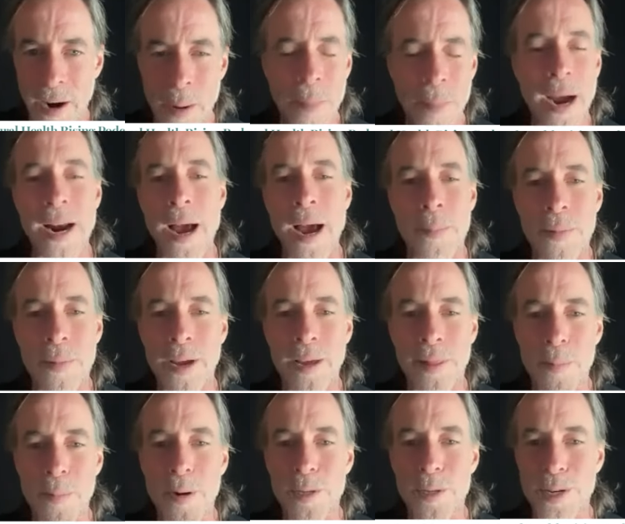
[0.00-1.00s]
It might not be
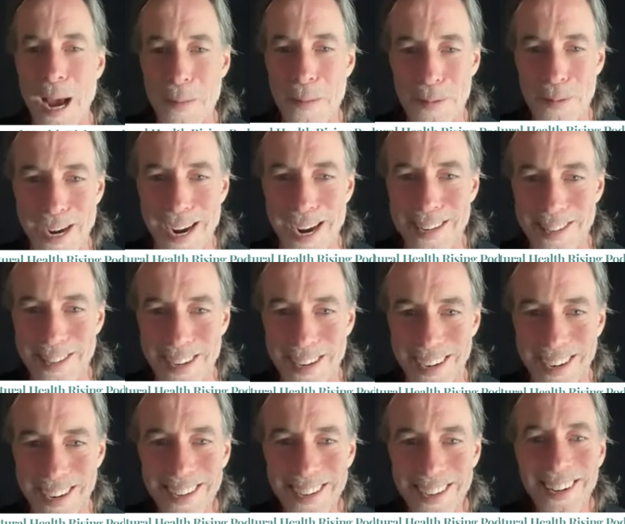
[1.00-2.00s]
the most
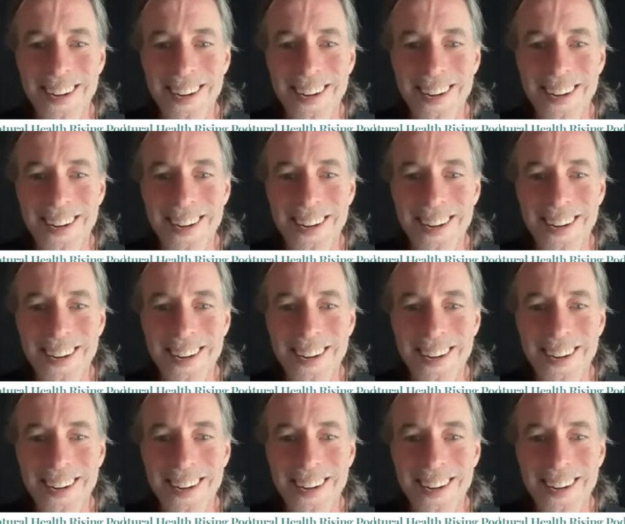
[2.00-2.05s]
appetizing,